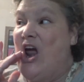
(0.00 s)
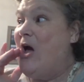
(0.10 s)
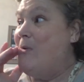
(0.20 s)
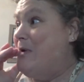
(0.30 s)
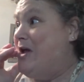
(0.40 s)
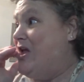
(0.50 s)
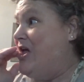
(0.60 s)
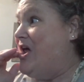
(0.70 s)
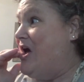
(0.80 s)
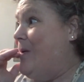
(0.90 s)
I mean,
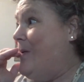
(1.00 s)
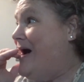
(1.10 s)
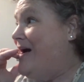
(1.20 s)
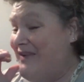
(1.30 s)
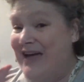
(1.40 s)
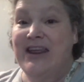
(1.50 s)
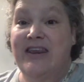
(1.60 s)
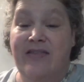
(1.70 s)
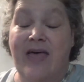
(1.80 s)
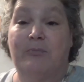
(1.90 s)
you know, I've had to
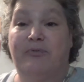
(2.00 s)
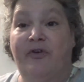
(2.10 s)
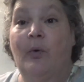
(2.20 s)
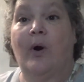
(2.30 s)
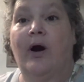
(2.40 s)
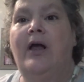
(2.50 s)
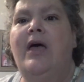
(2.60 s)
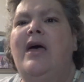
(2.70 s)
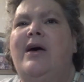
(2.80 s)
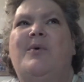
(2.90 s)
do that before.
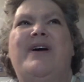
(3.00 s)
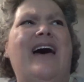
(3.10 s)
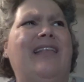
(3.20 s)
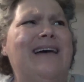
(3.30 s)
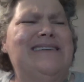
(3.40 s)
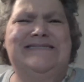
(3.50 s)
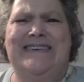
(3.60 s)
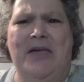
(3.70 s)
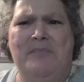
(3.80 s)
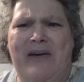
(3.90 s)
We got like
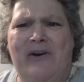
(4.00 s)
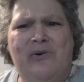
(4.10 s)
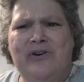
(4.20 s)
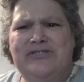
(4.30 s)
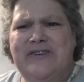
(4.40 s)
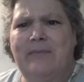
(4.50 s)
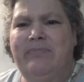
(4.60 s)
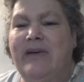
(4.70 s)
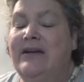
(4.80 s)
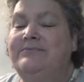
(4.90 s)
skim milk or
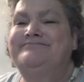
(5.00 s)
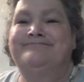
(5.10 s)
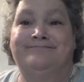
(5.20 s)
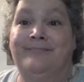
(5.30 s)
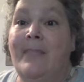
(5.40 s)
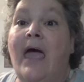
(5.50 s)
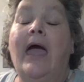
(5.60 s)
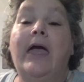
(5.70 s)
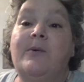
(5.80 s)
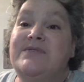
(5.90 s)
something.
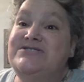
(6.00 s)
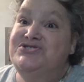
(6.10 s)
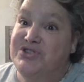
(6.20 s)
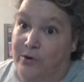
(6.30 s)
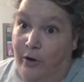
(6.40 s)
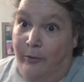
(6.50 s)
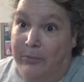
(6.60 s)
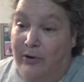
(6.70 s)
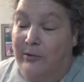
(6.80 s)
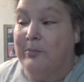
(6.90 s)
It was
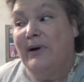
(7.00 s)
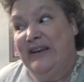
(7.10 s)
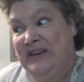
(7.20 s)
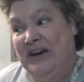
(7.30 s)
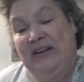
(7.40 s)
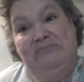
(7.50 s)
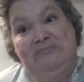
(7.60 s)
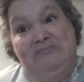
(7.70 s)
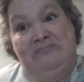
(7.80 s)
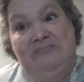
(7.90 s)
doable, but not.
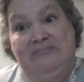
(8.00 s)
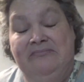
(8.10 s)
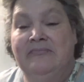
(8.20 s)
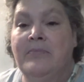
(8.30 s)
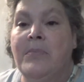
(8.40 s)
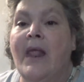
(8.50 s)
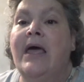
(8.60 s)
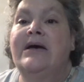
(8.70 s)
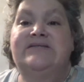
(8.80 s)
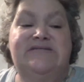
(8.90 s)

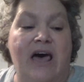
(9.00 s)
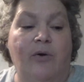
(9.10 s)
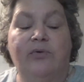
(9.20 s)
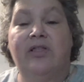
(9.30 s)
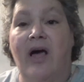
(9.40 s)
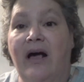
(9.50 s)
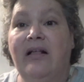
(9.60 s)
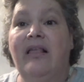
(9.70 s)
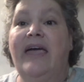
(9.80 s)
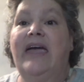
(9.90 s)
Mm. So,
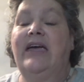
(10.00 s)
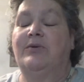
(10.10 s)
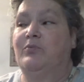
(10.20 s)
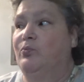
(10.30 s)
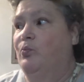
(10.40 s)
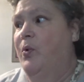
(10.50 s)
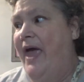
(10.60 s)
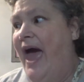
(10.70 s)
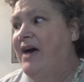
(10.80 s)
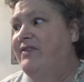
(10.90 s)
luckily,
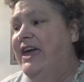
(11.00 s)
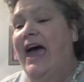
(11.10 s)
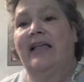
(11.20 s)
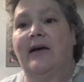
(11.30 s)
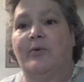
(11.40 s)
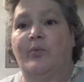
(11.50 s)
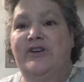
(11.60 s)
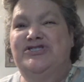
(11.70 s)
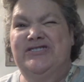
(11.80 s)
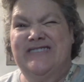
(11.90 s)
we have a gallon.
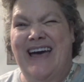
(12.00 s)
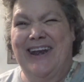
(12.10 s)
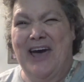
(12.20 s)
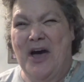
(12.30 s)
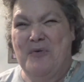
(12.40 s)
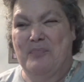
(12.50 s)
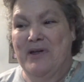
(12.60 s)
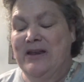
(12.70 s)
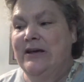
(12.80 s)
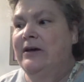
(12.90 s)
We just kind of
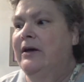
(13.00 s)
opened.